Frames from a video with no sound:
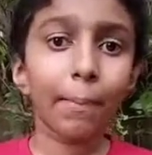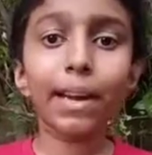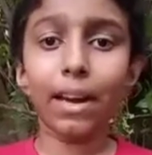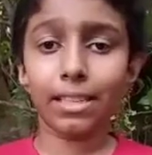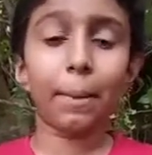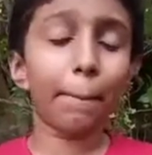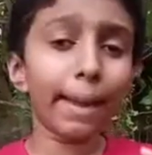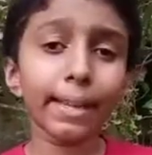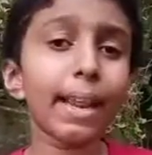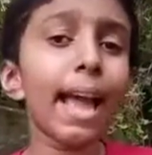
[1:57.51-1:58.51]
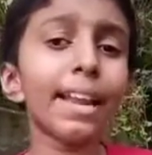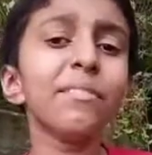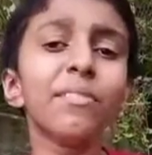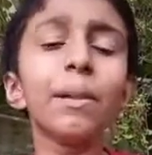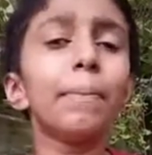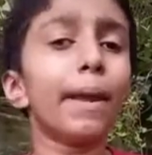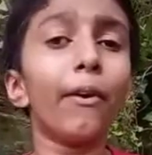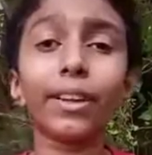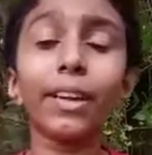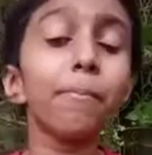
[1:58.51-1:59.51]
because the main ant will be
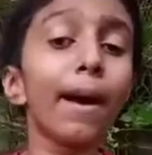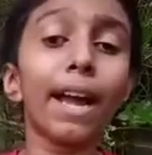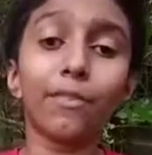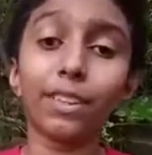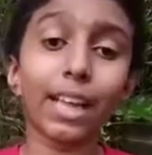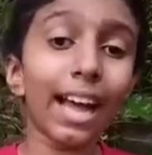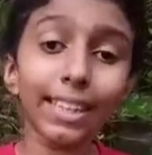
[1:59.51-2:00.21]
occupied with